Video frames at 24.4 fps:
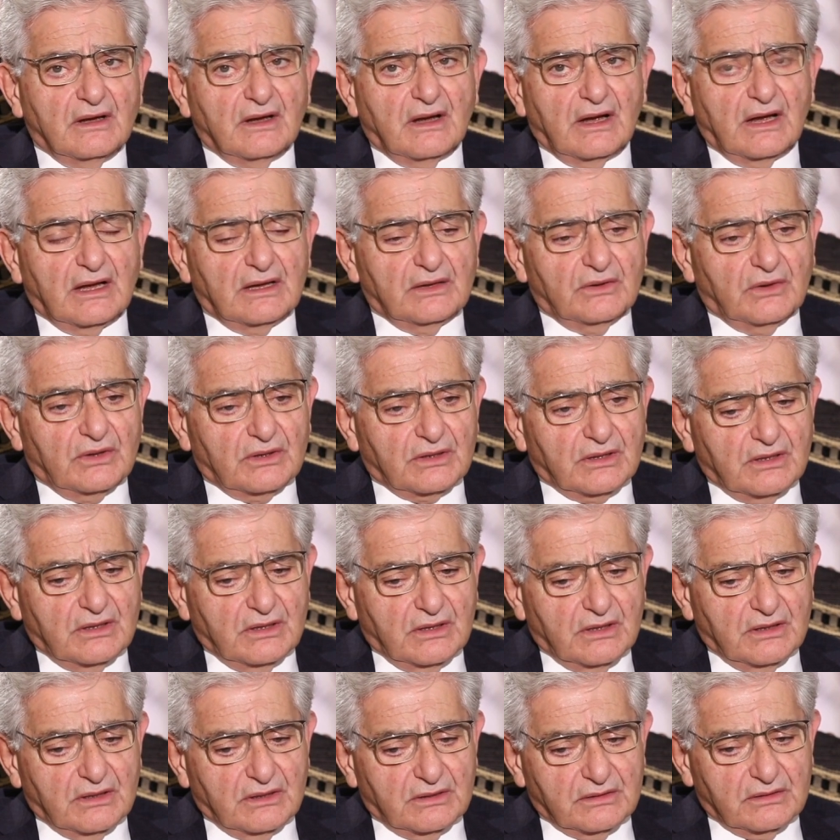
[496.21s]
Along
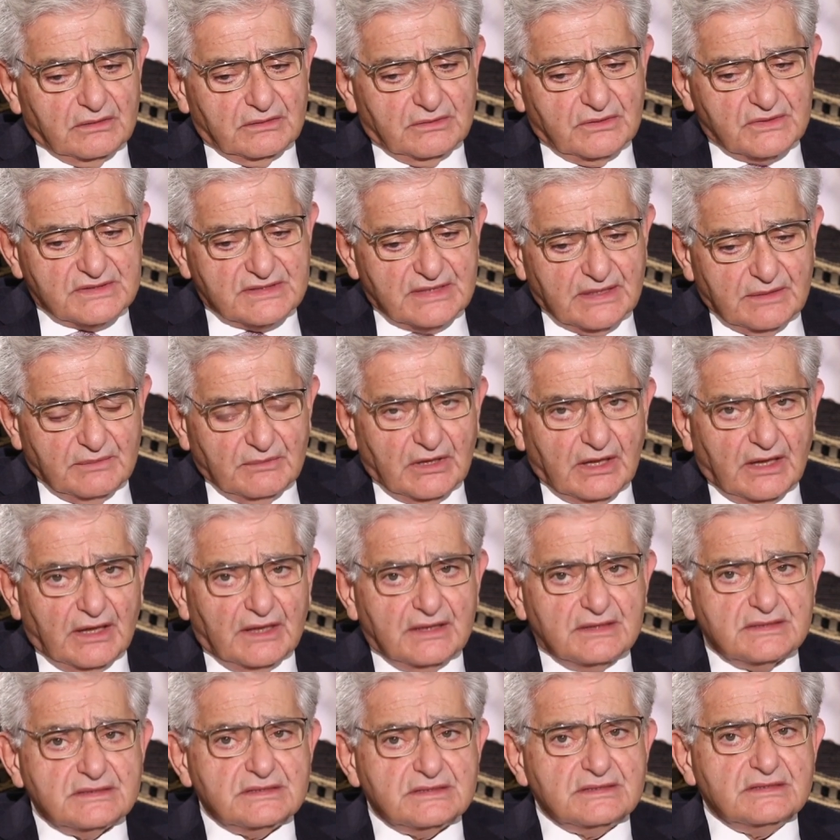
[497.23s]
the same
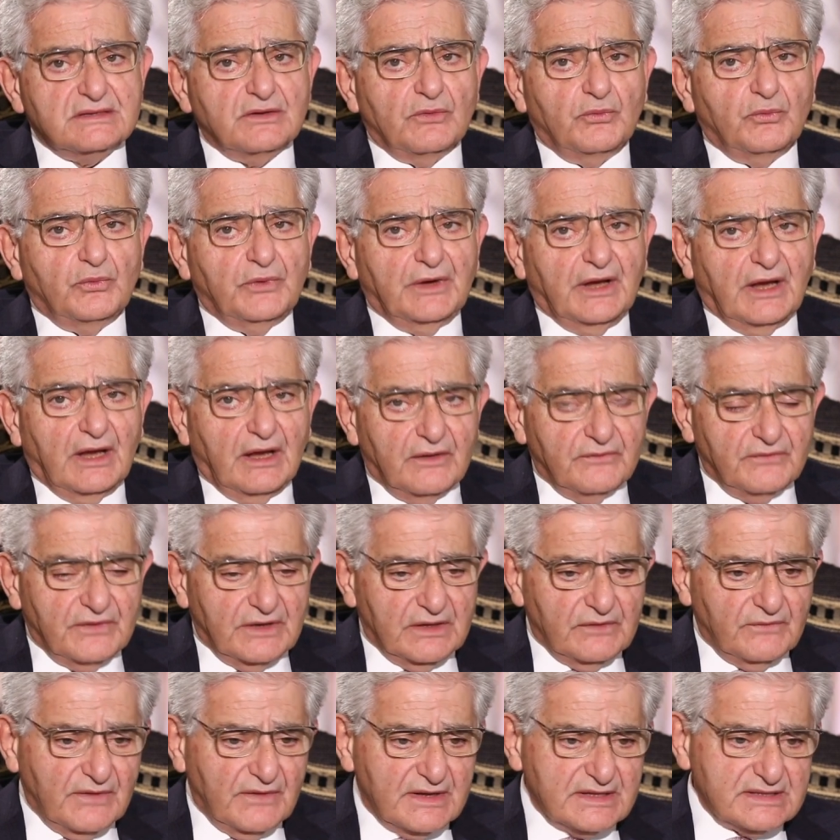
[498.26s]
lines, we have
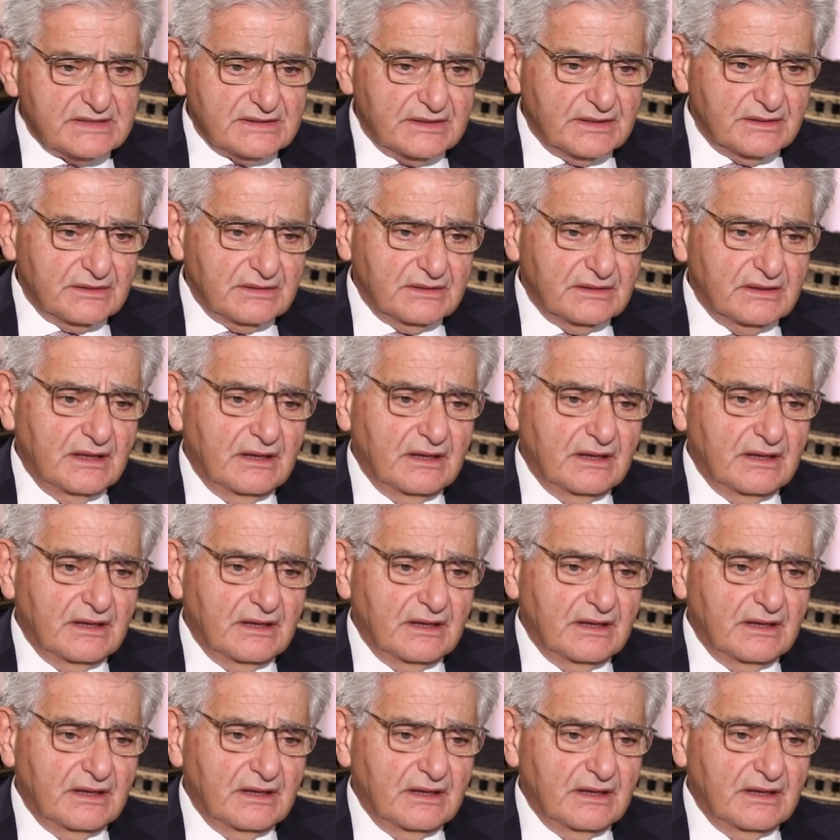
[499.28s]
invested